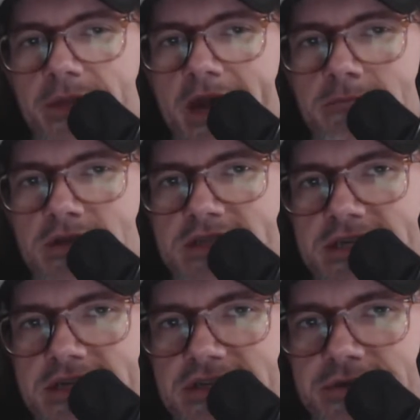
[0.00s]
that I'm
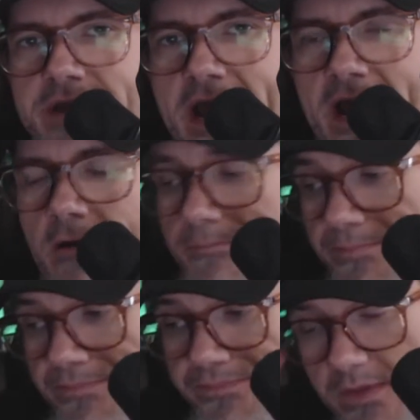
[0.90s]
listening to now.
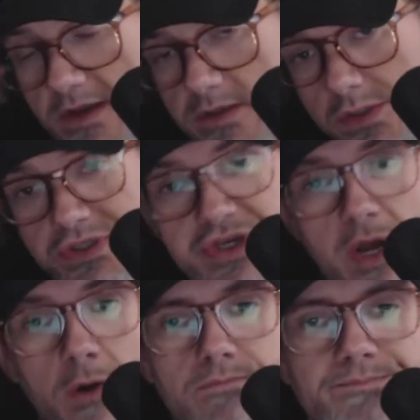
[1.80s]

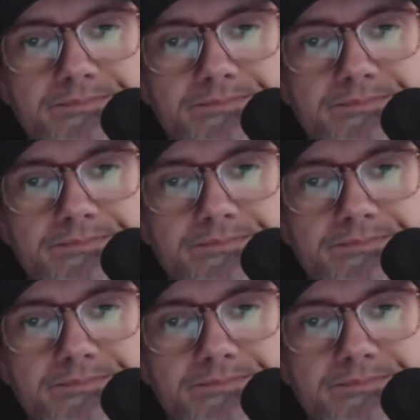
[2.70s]
So,